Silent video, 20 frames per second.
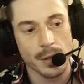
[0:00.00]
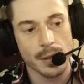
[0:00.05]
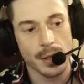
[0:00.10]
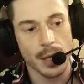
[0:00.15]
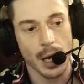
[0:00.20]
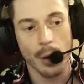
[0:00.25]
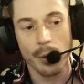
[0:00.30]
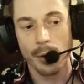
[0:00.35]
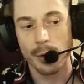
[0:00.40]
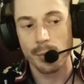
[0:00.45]

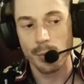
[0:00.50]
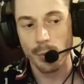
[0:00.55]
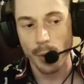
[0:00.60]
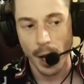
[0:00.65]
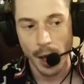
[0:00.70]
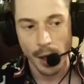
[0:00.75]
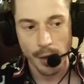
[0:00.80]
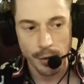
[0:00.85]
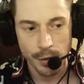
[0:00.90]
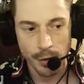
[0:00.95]
I would
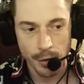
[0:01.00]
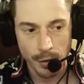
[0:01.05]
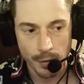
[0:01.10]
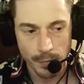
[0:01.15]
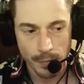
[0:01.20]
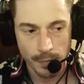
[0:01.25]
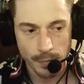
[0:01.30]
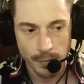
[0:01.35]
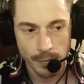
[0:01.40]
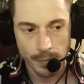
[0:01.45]
rather
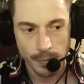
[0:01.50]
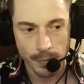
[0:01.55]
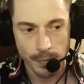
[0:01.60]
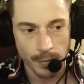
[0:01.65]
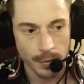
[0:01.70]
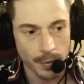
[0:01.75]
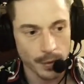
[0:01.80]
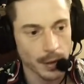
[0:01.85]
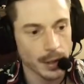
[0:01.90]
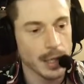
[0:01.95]

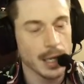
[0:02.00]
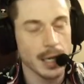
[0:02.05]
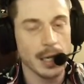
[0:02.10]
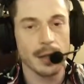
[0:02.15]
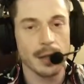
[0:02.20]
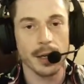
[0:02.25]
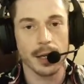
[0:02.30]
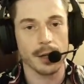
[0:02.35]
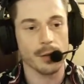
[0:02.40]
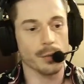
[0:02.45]
it
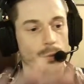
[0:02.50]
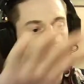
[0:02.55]
like